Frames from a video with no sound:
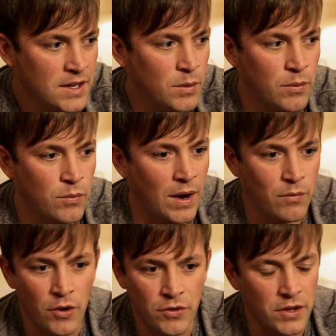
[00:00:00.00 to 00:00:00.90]
I
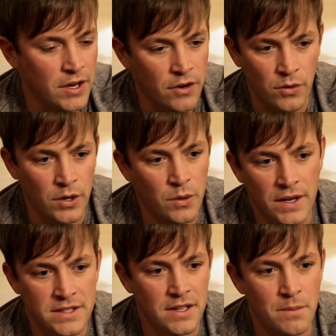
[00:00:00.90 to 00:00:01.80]
wrote the lyric really
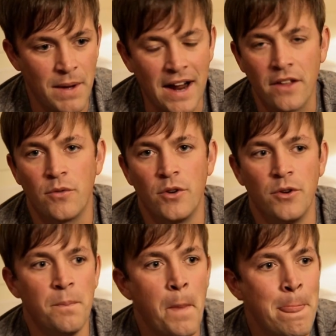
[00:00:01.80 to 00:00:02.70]
quick, sitting in the back of the
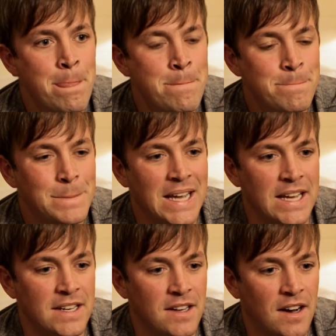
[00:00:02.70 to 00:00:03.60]
room.
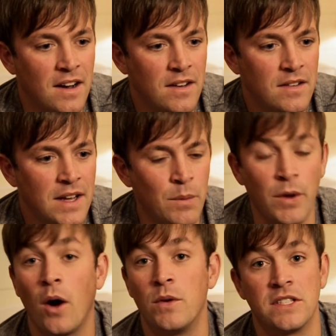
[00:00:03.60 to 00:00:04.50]
And
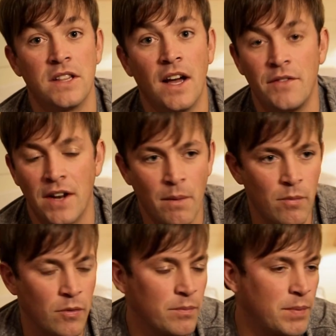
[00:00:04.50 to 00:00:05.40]
we always loved it. I
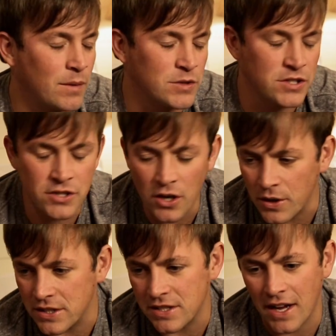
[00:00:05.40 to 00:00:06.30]
remember I was
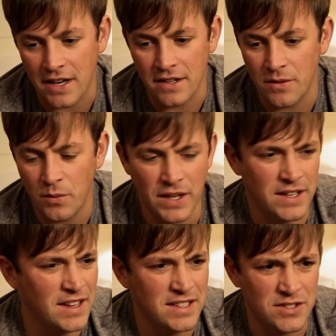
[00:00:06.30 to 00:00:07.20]
so excited that we had
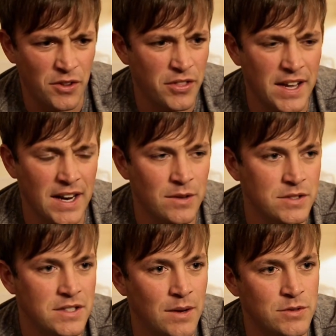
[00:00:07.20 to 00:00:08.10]
done this whole thing, and
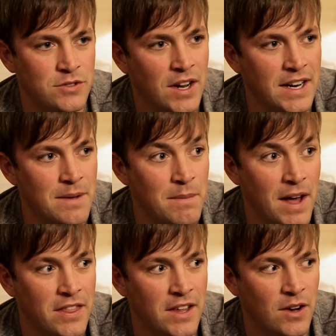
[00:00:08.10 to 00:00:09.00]
I was trying to get
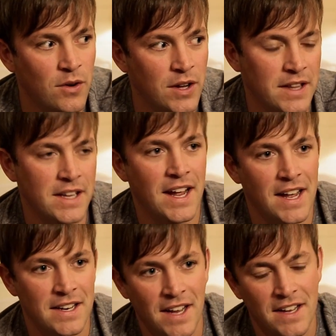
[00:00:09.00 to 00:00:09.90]
my thing going, and that
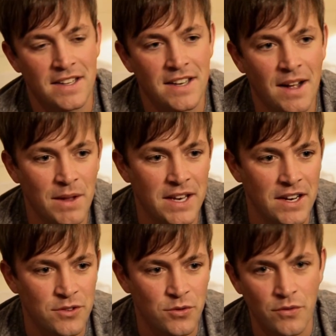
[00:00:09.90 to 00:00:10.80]
Ed had taken the time that
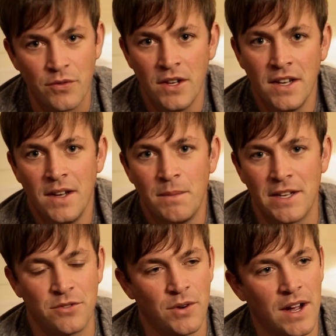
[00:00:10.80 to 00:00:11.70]
day to sort of
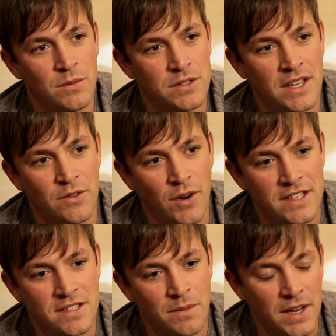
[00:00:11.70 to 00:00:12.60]
mess around with and
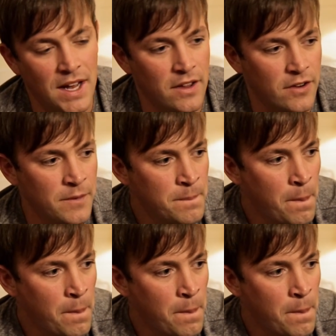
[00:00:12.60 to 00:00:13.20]
write something together.